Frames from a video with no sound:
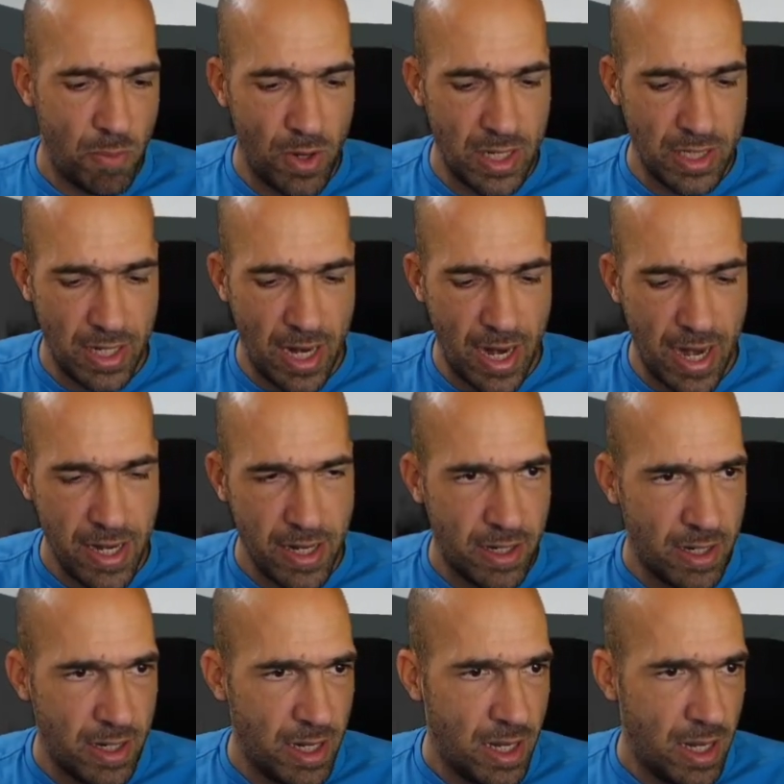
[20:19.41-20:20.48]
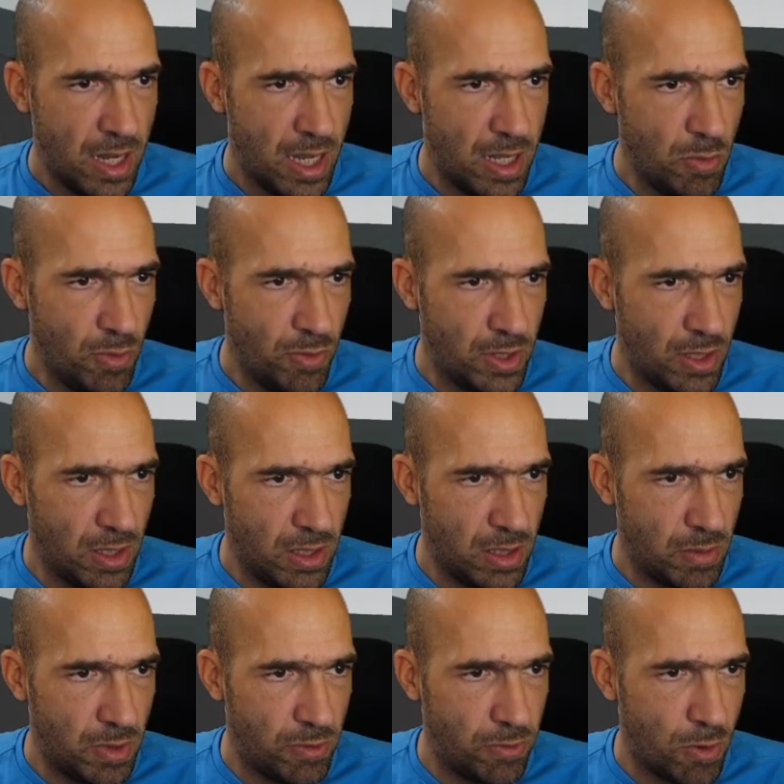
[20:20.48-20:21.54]
press A, and move it a
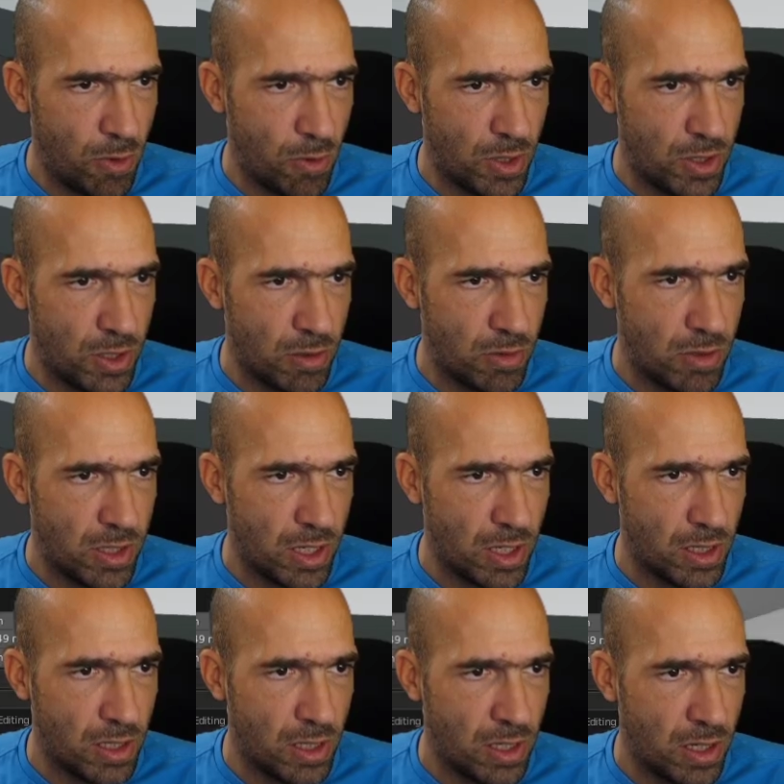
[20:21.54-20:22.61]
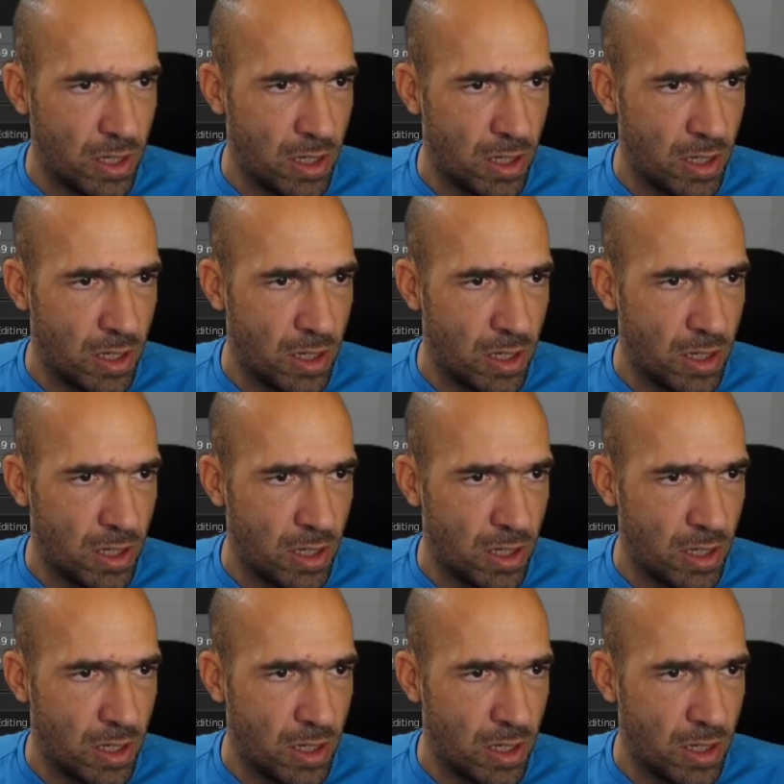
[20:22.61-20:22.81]
little bit forward just to see it.